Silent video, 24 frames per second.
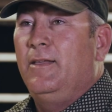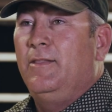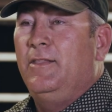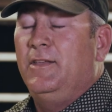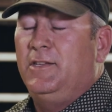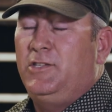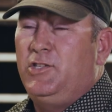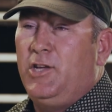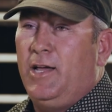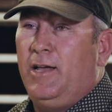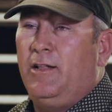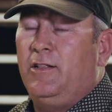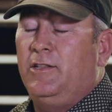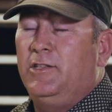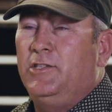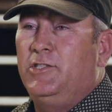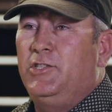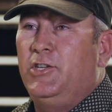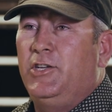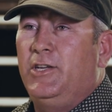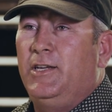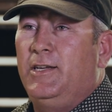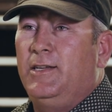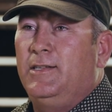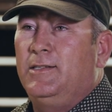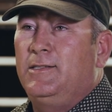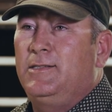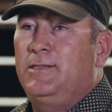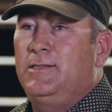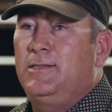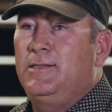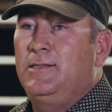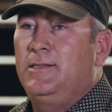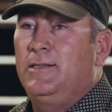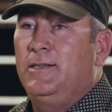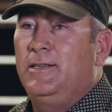The challenge
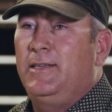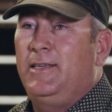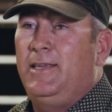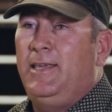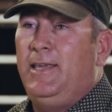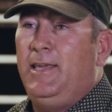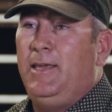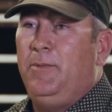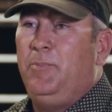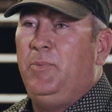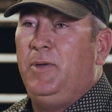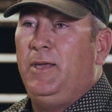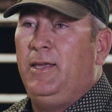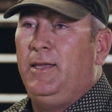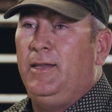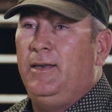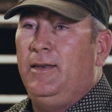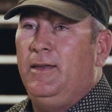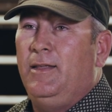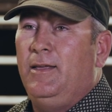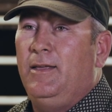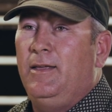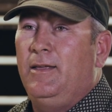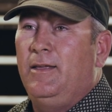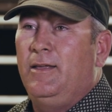is keeping